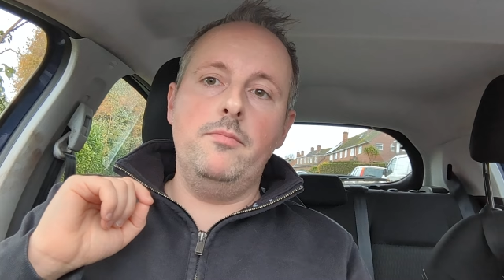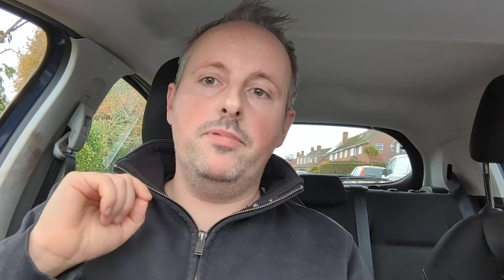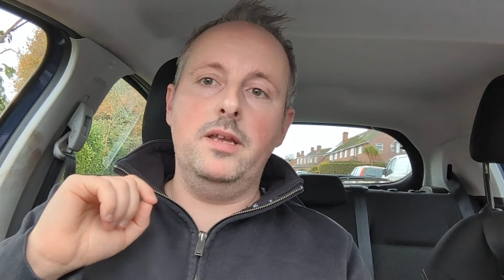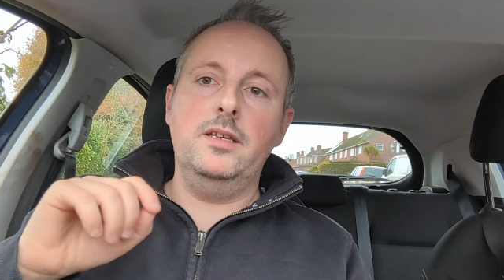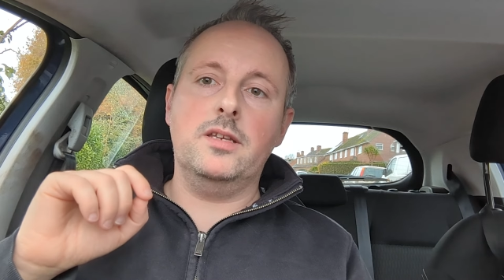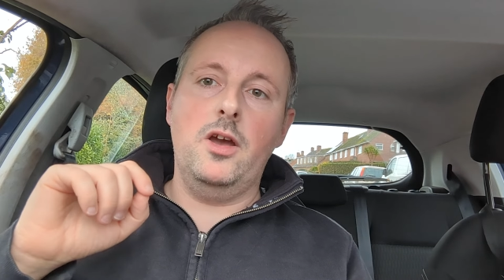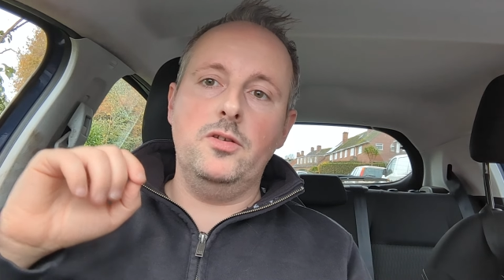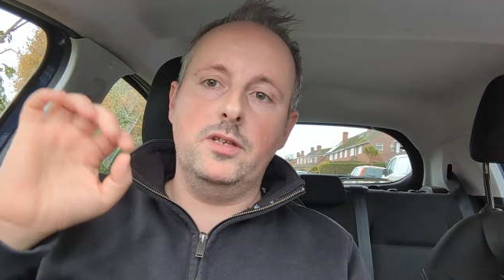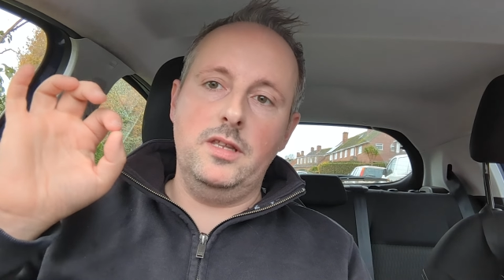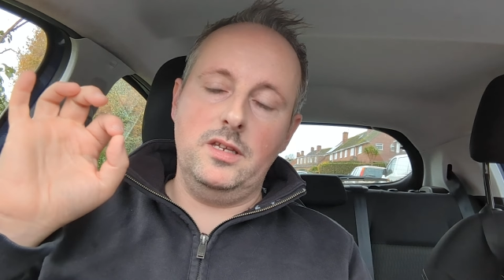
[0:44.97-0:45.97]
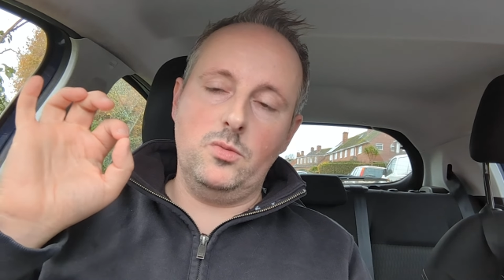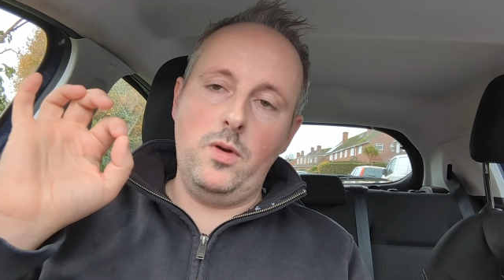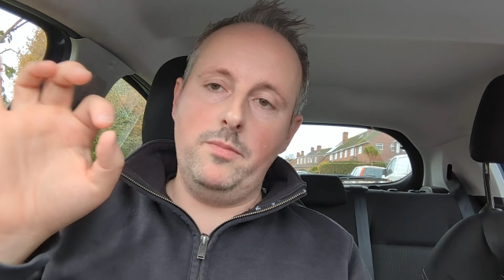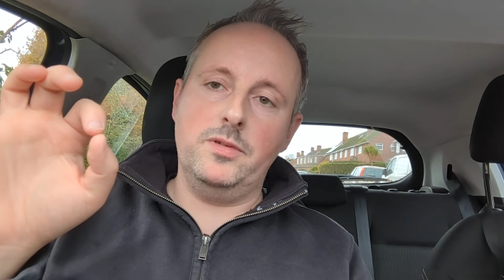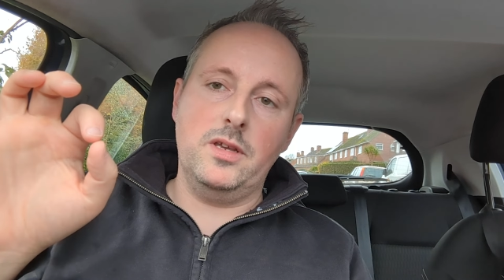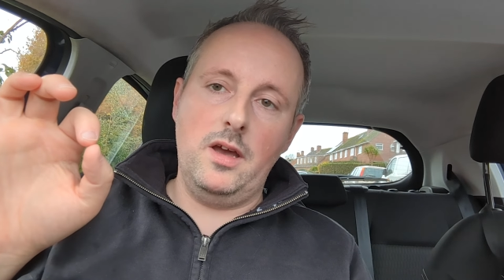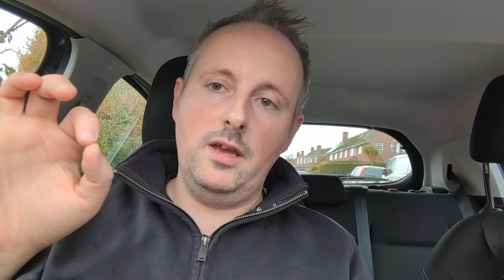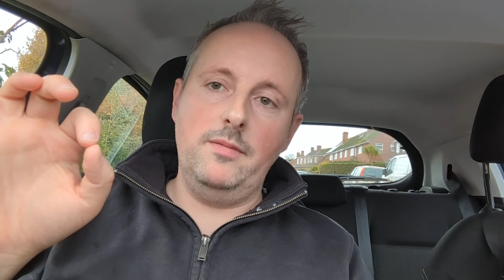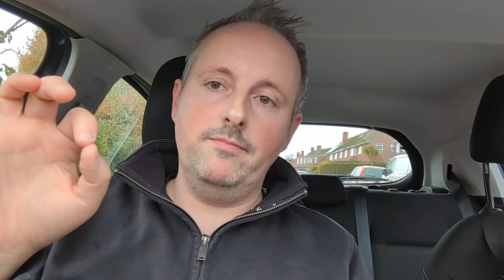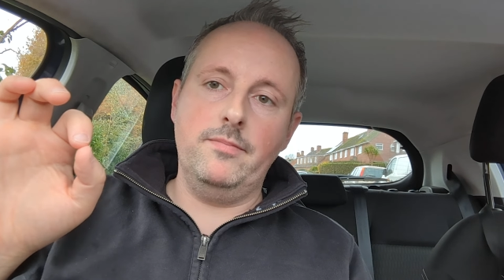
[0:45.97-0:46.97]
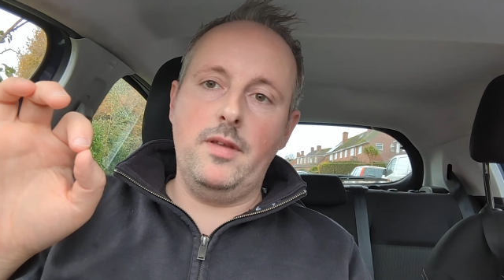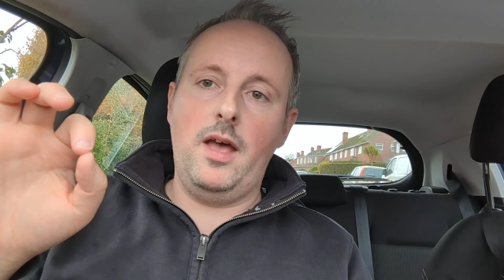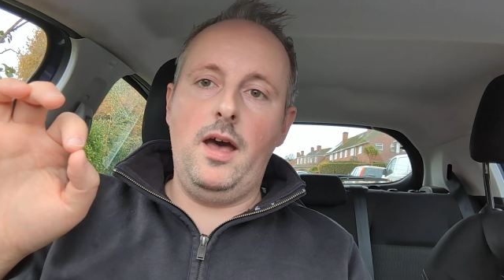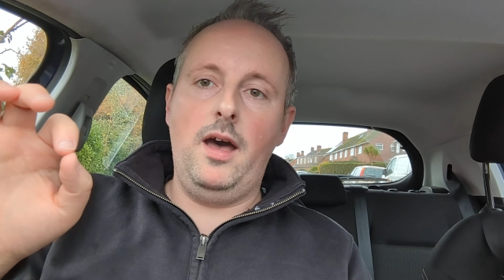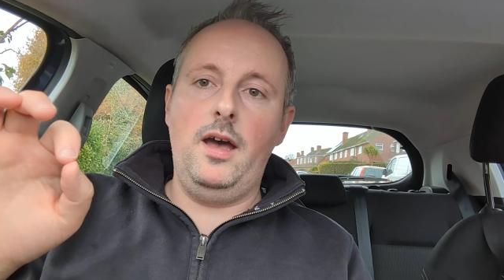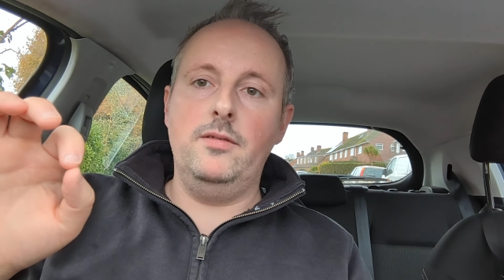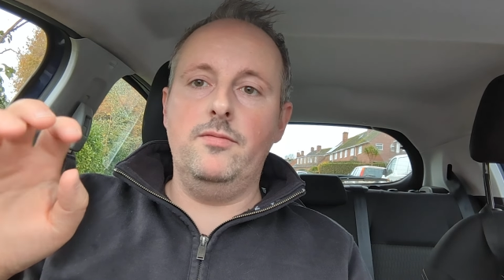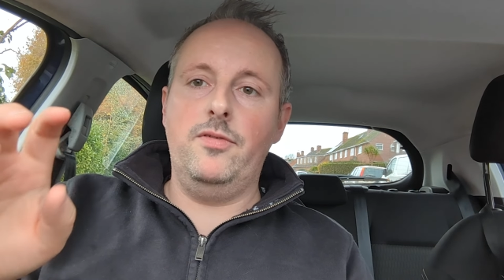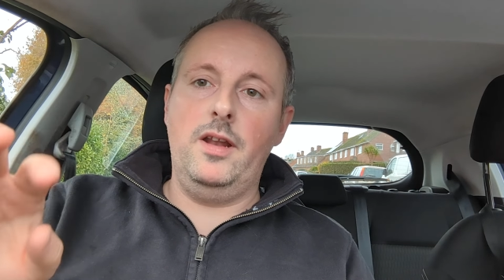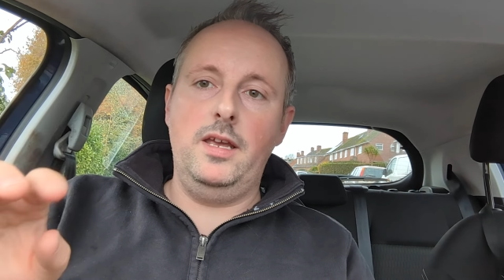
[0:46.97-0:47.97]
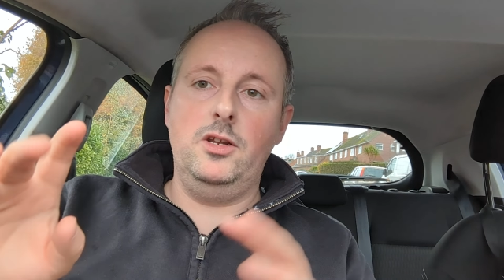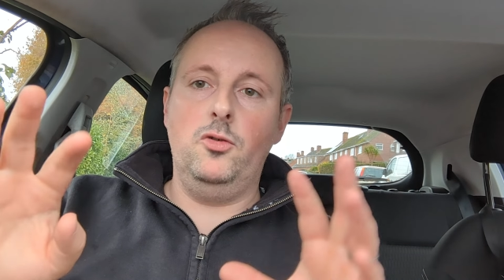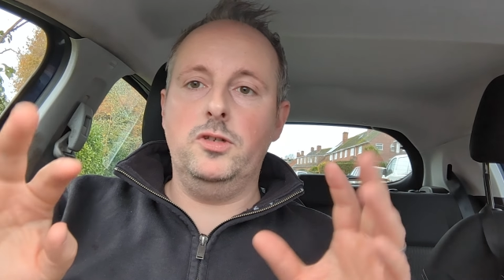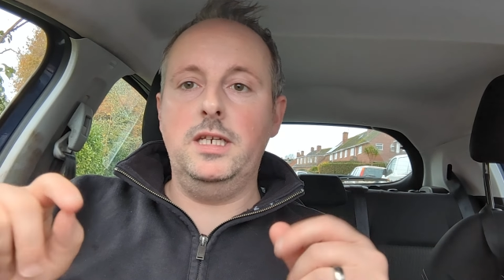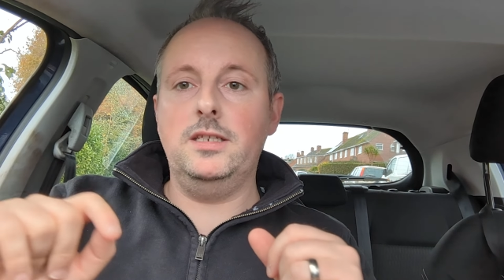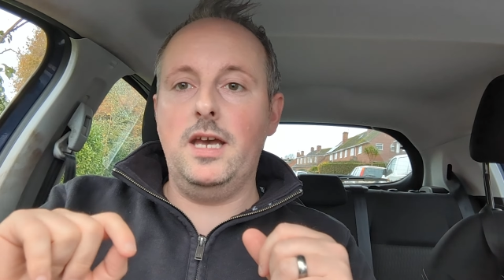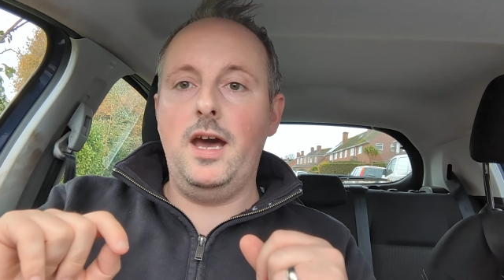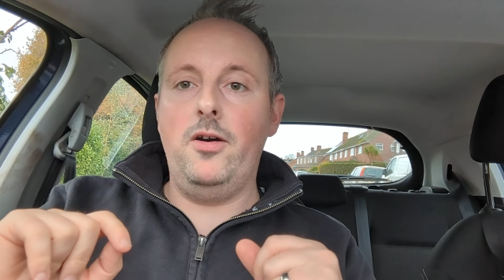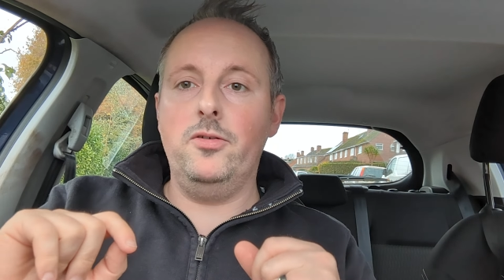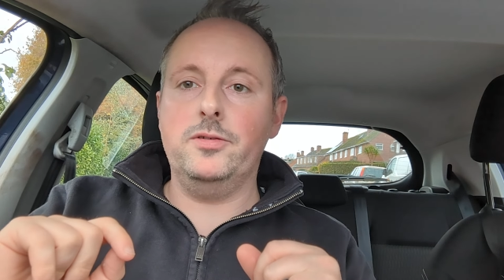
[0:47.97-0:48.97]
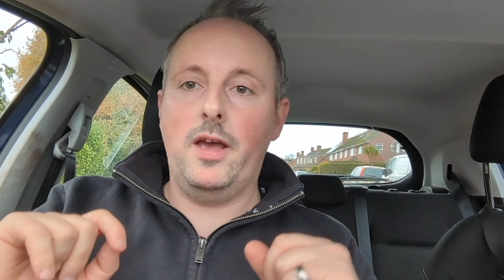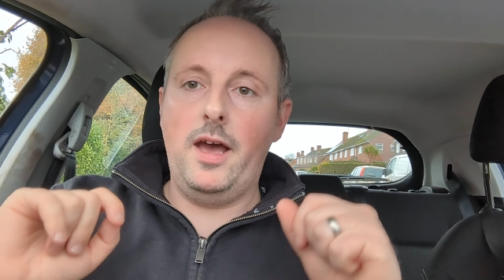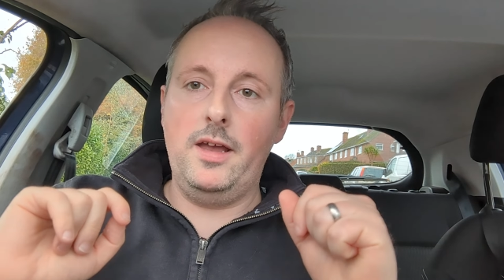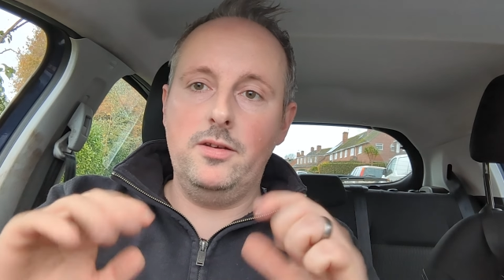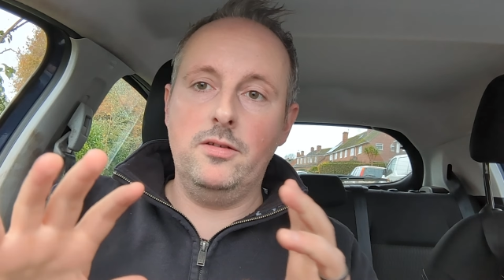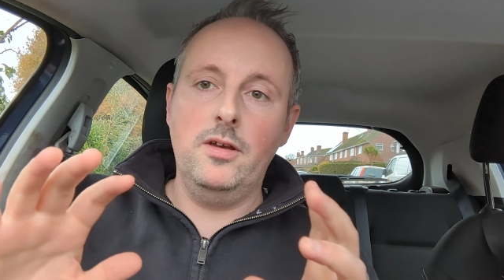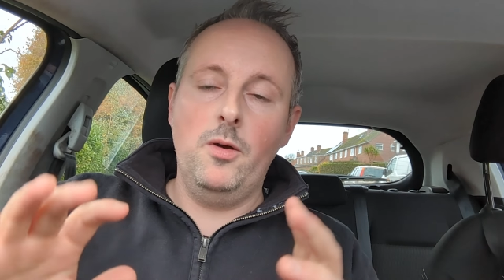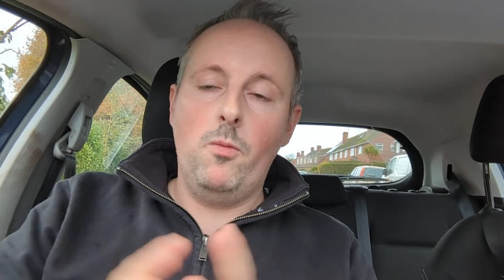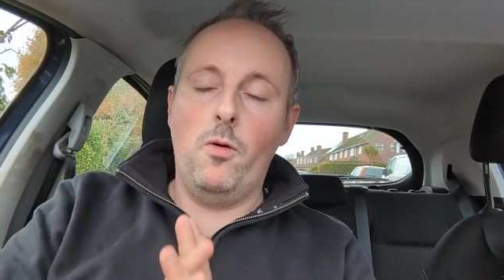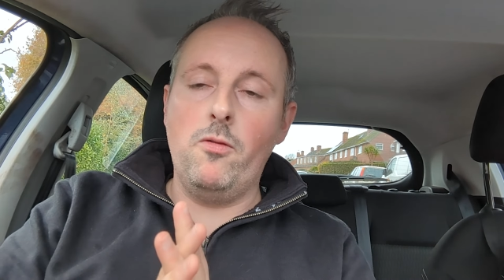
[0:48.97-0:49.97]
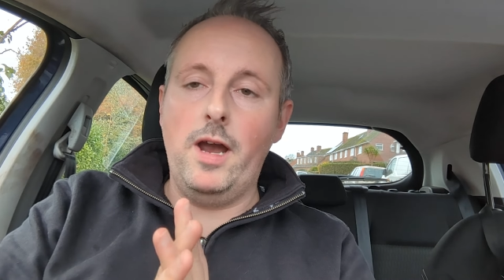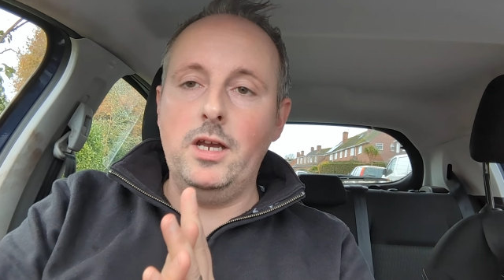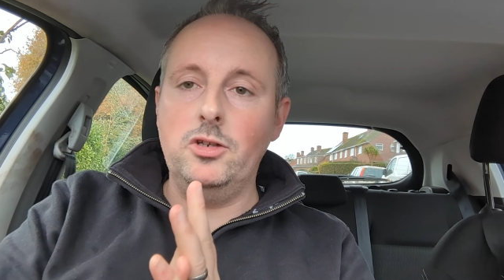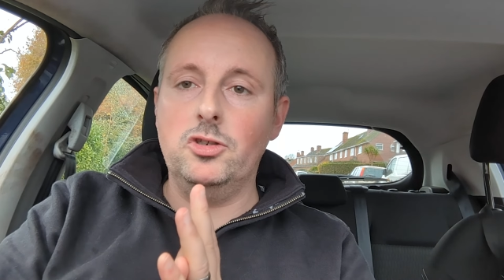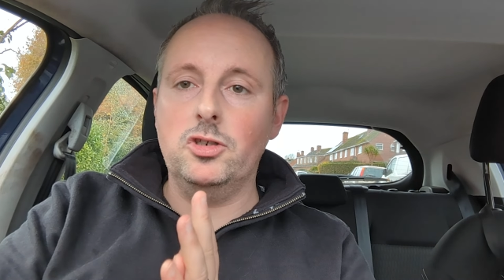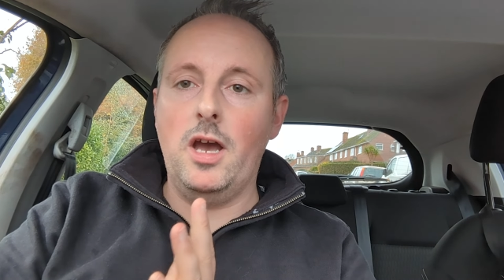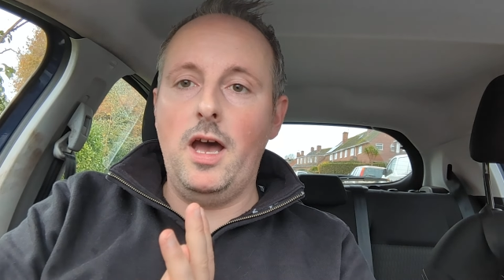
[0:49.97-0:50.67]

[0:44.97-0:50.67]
Please go to this website and fill in your details and we'll arrange